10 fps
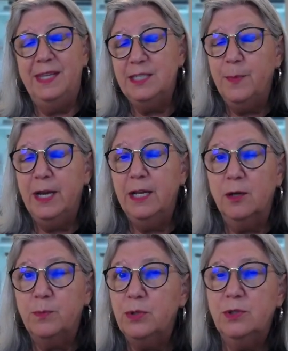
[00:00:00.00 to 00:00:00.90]
This might
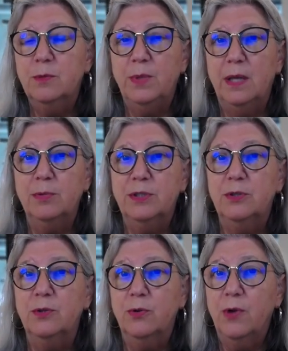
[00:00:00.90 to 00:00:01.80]
help you to be able
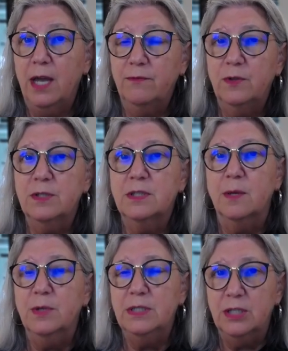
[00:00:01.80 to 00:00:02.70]
to craft
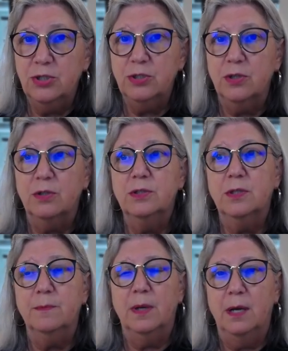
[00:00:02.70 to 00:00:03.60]
some
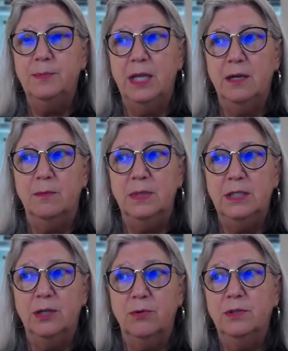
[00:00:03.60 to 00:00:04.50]
updated
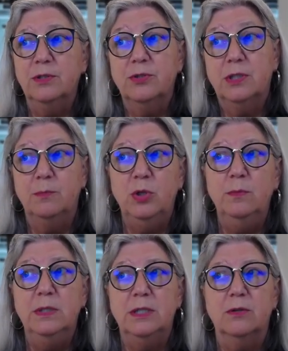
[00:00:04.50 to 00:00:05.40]
material or some
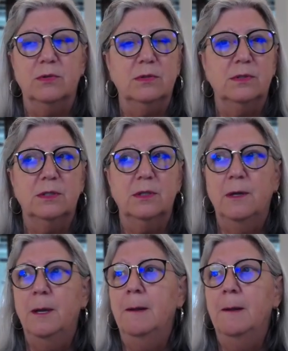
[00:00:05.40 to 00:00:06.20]
new materials.